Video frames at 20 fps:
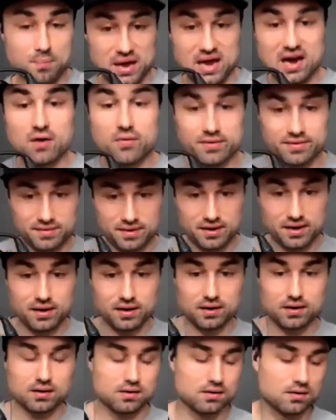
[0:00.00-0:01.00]

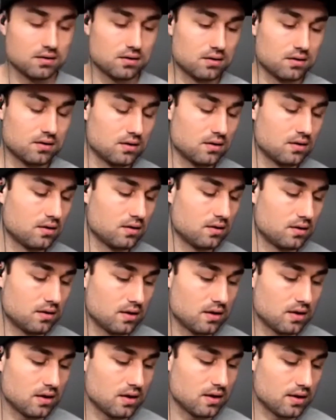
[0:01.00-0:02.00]
parenting,
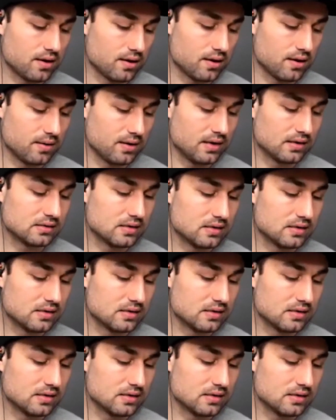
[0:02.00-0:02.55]
it's